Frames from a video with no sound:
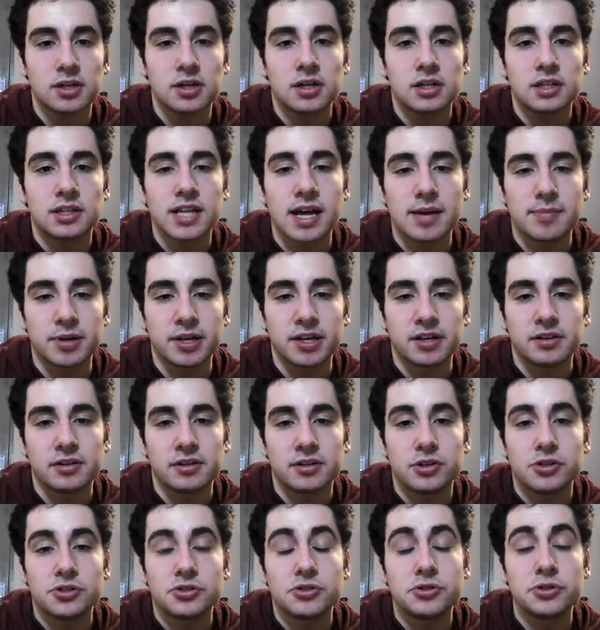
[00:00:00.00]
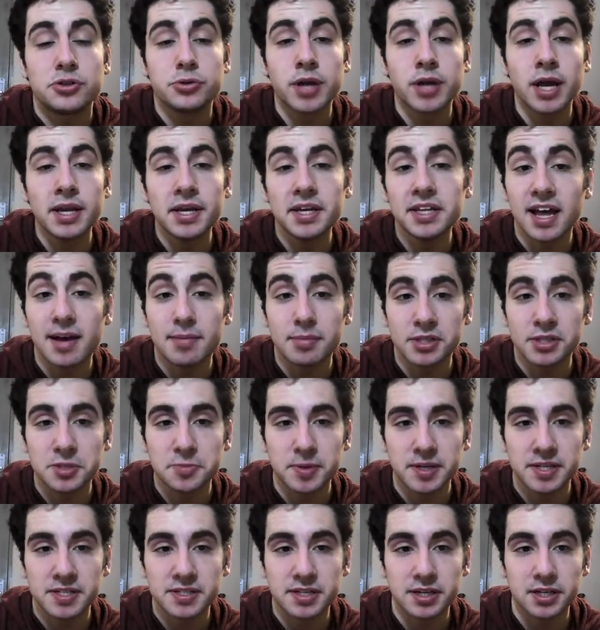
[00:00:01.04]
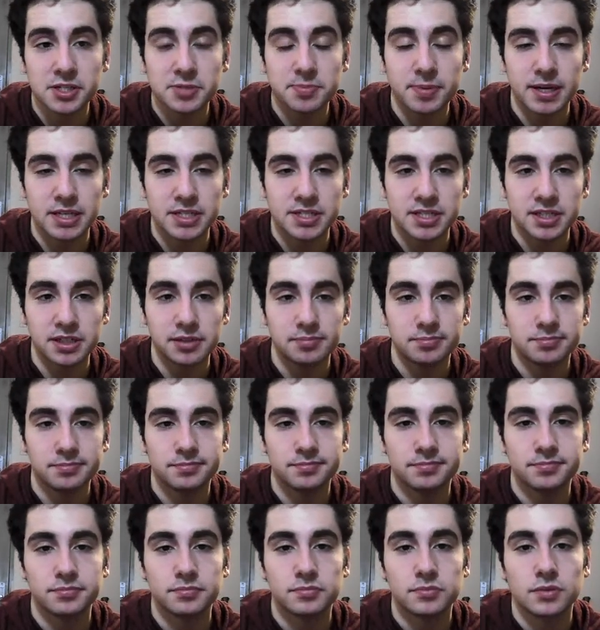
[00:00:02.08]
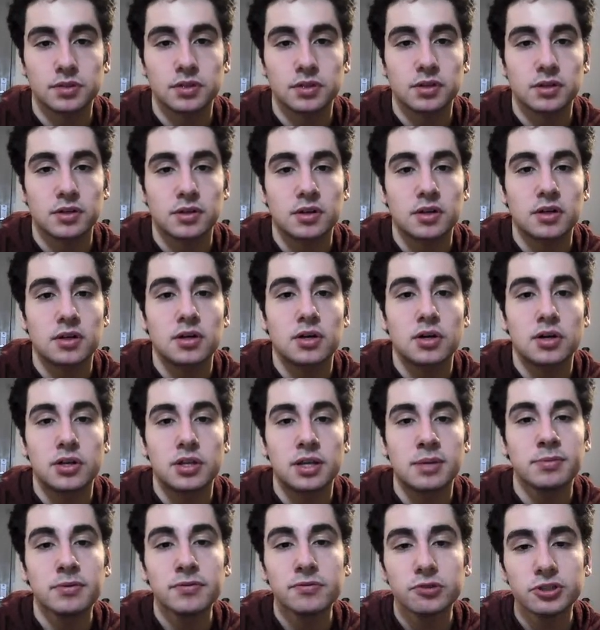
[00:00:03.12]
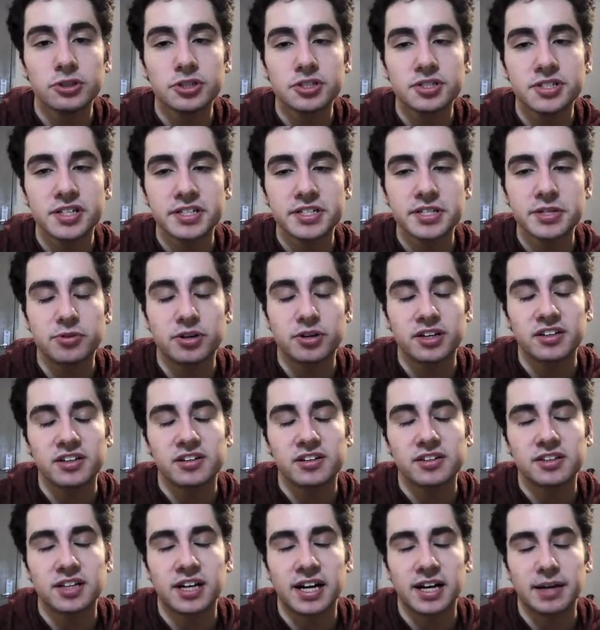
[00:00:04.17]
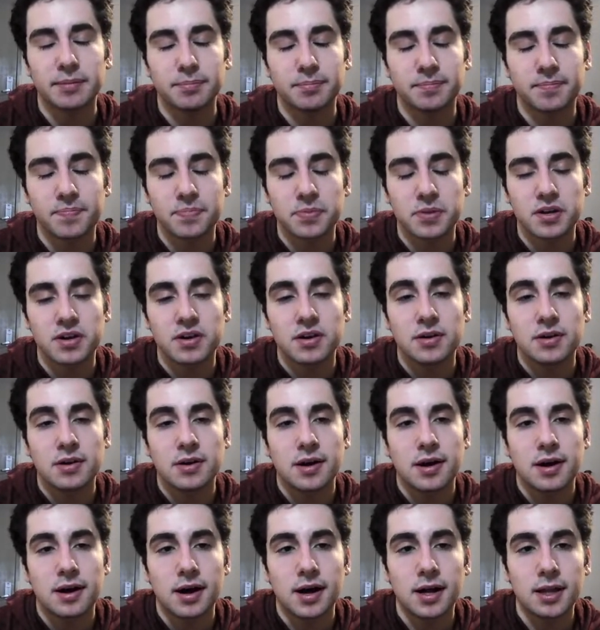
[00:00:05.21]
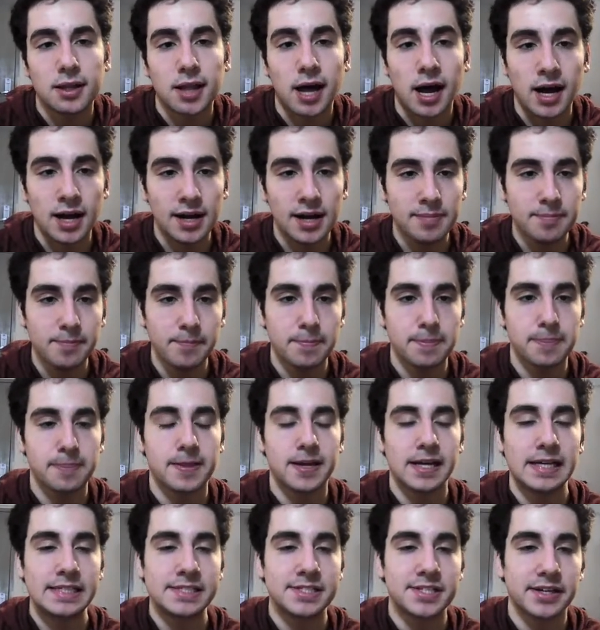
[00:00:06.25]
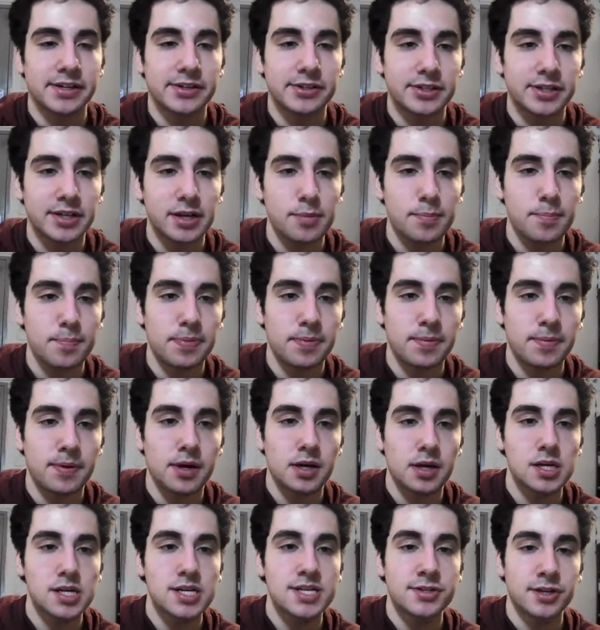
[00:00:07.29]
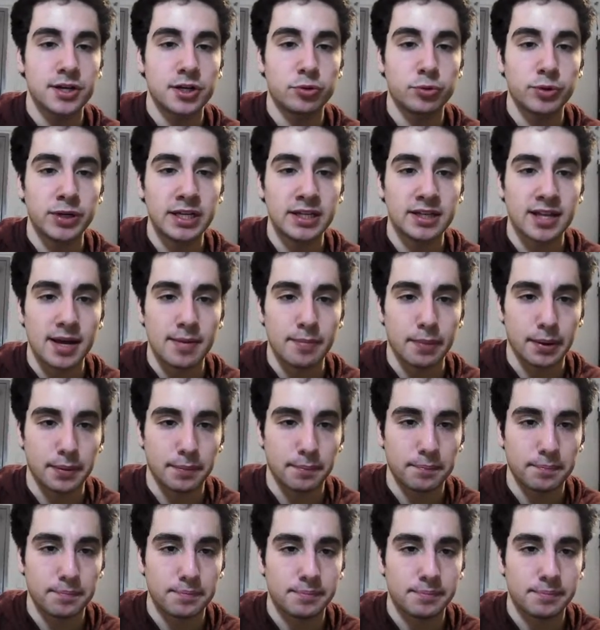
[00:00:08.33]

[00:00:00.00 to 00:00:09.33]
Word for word: Lemon. Do not eat lemons because they are spicy. Number 461, lime. A lime is a good is a green lemon.